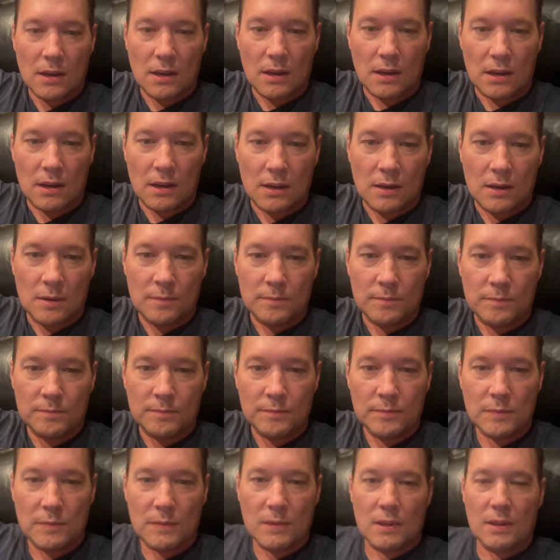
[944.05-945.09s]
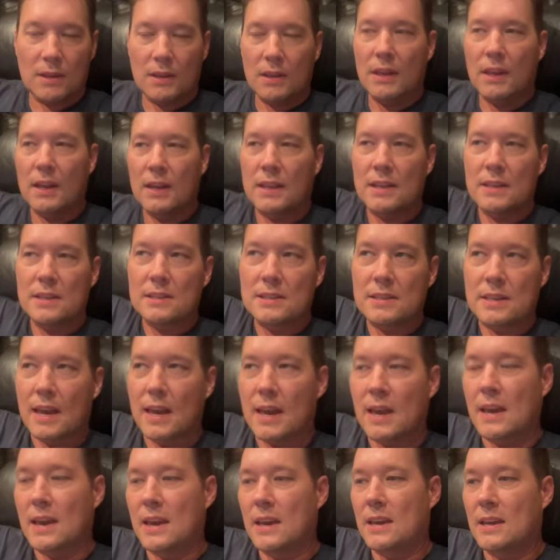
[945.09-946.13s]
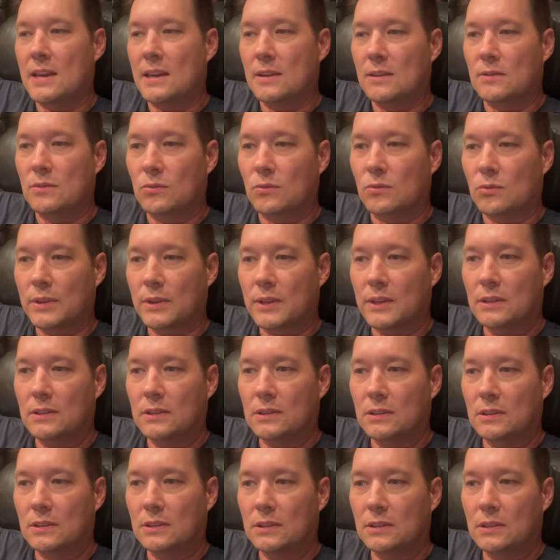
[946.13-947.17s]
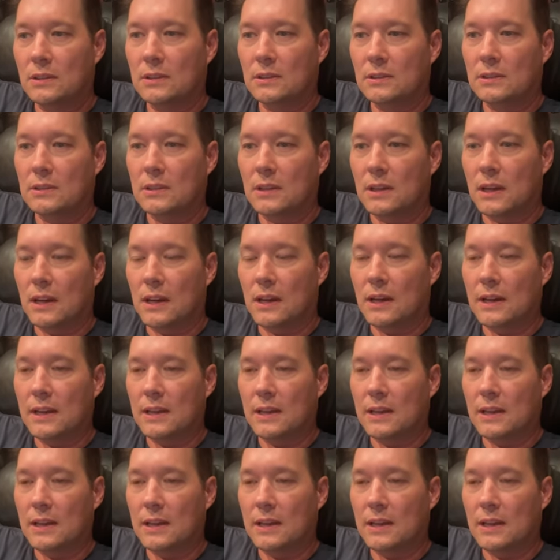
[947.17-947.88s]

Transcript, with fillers: Um, it is a real uh,